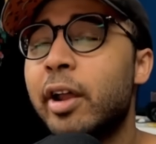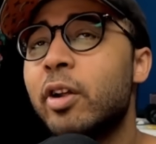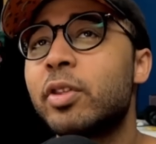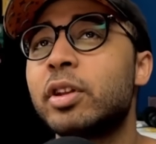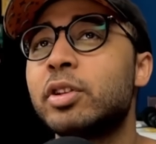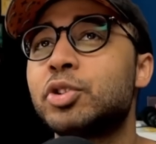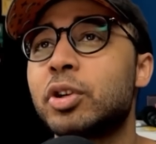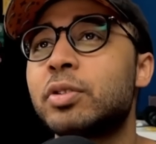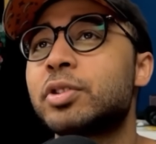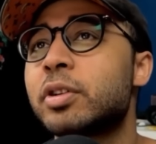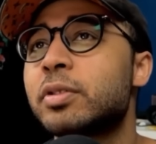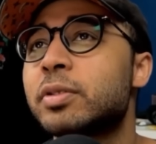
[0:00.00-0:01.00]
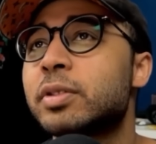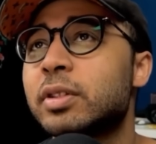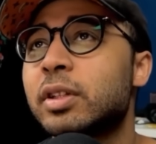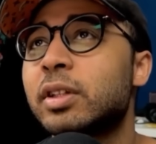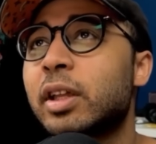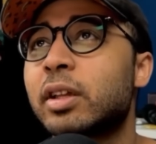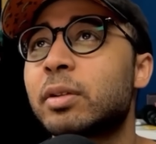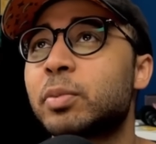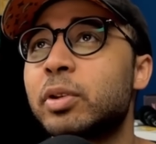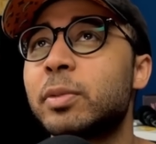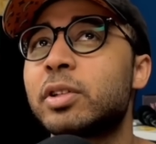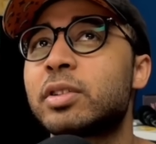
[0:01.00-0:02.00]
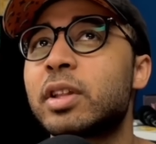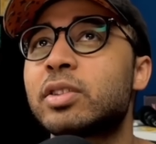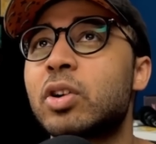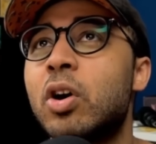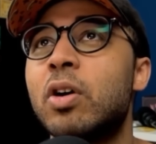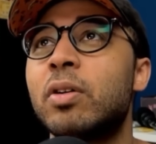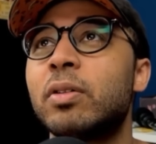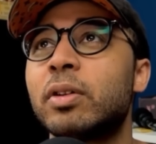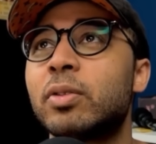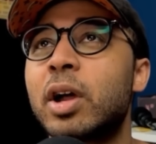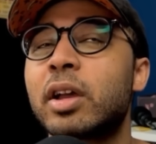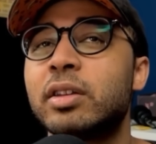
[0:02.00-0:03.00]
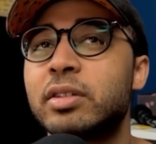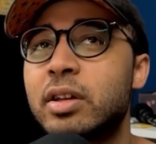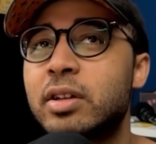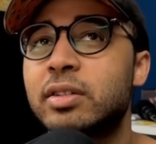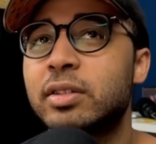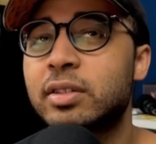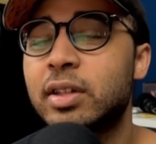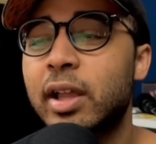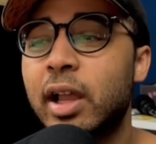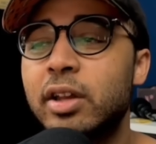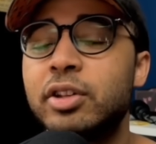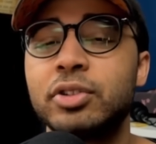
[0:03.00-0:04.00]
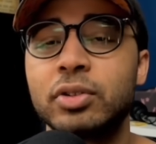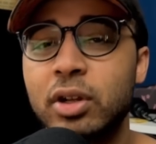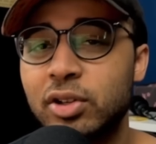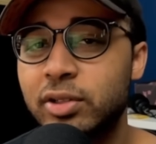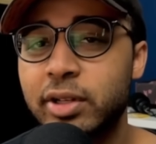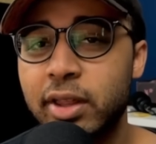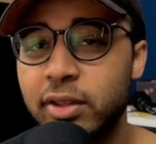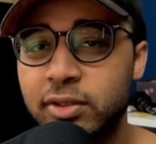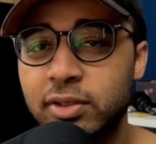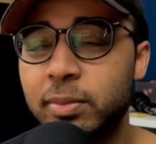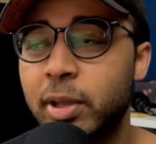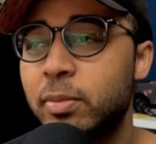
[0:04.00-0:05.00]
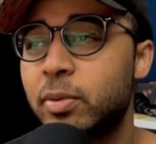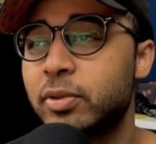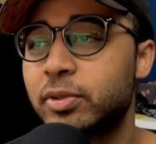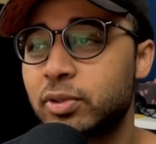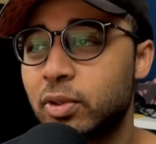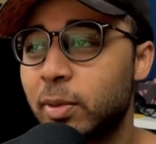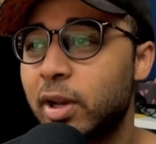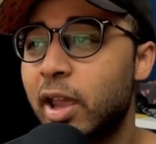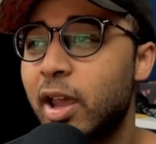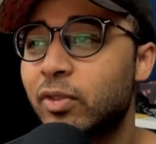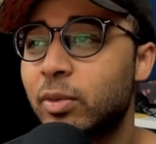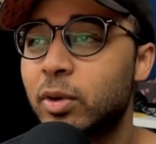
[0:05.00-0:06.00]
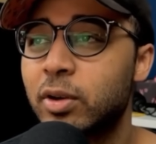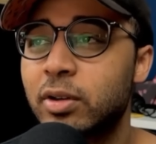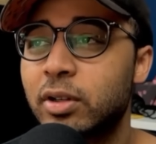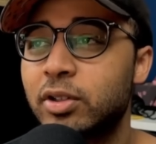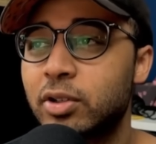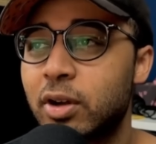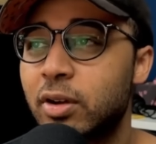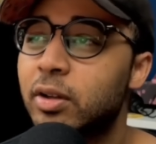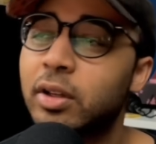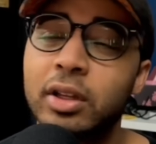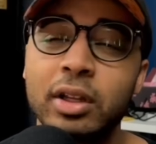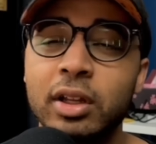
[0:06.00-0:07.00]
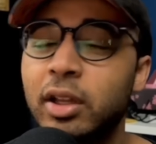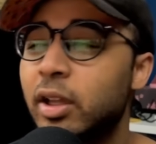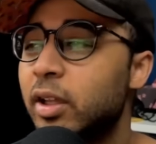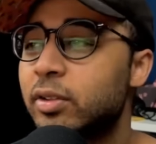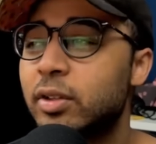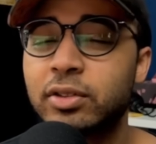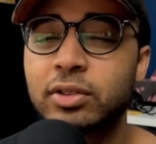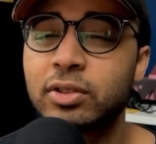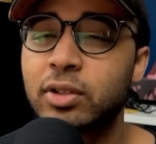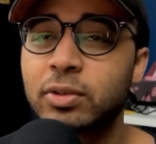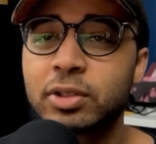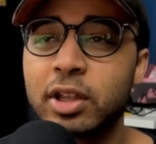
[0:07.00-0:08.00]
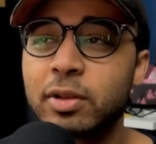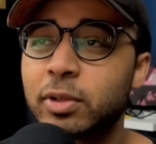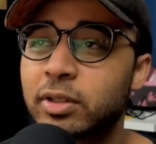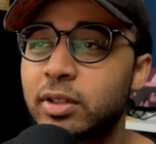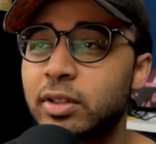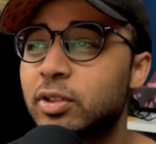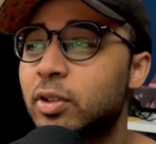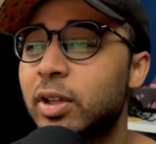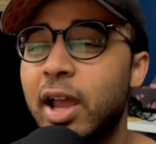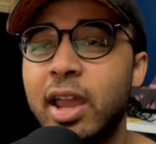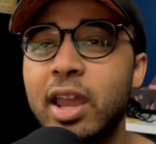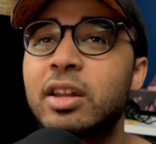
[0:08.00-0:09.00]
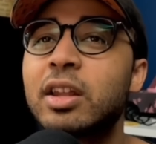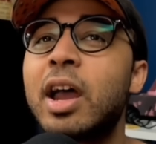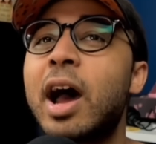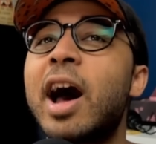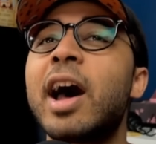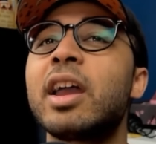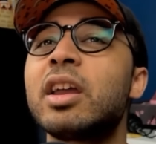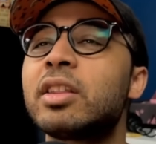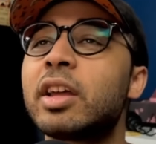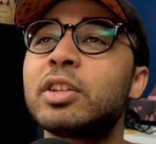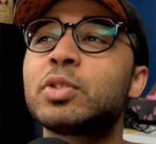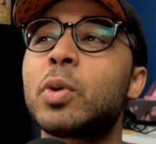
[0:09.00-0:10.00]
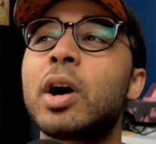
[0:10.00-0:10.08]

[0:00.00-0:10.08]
know that in JoJo's, like, pretty much that's all Araki does, is, like, I need you to understand this is a bad person, so I'm gonna have them hurt a dog. It's so shameless. It's so, I hate, that is